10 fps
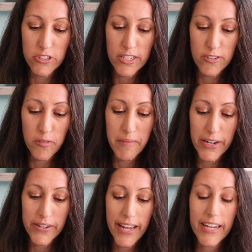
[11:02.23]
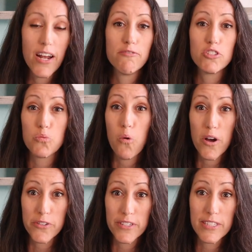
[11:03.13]
gentle marinade of just
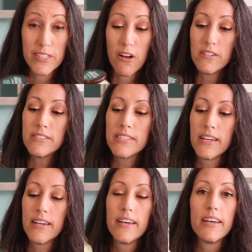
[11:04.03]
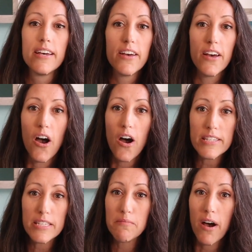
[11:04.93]
water and salt.
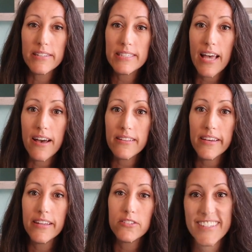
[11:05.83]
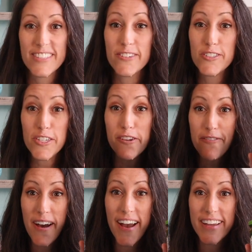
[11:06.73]
Awesome on salads. So 2
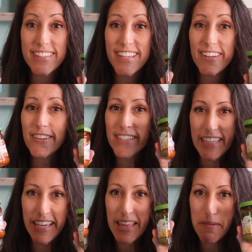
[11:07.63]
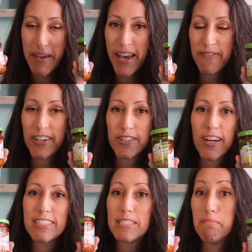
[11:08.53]
finds that looks like they may have
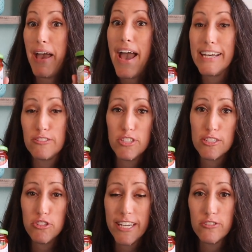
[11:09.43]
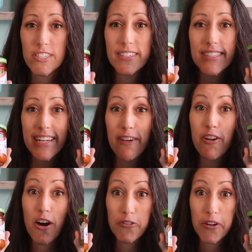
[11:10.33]
undergone some packaging changes and have
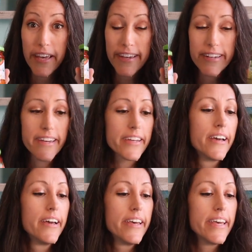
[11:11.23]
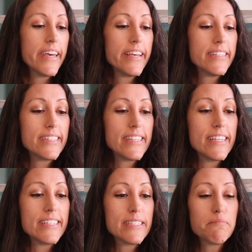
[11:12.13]
gone organic is
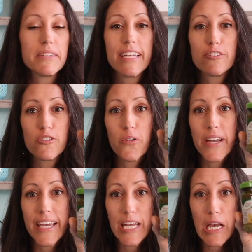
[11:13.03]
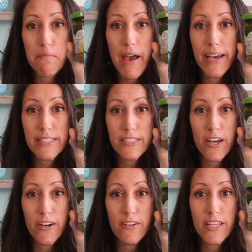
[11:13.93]
the Simply Nature Organic
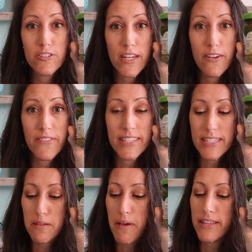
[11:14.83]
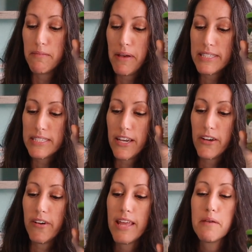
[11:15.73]
Pesto, the Genovese
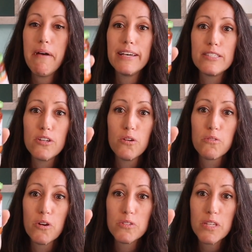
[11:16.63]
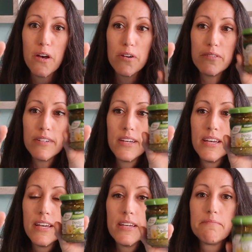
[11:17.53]
Pesto, and the Pesto Rosso.
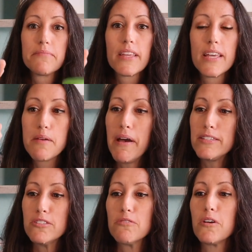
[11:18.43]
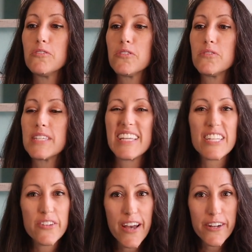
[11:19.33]
The Pesto Rosso is a
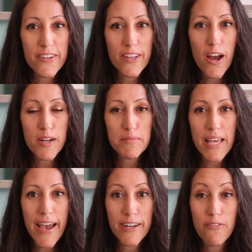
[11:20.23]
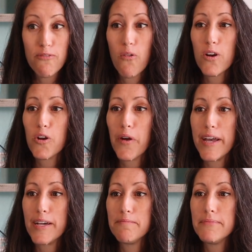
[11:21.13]
little higher on the carb side, 4
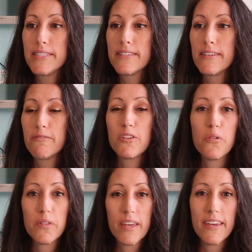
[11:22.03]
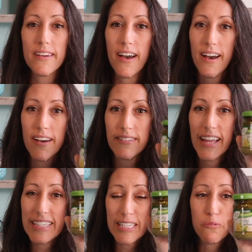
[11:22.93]
grams, with only
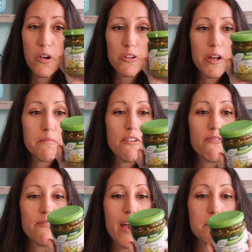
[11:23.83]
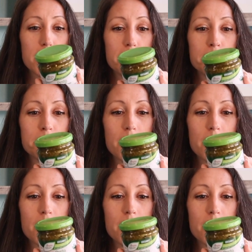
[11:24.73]
less than 1 gram of fiber,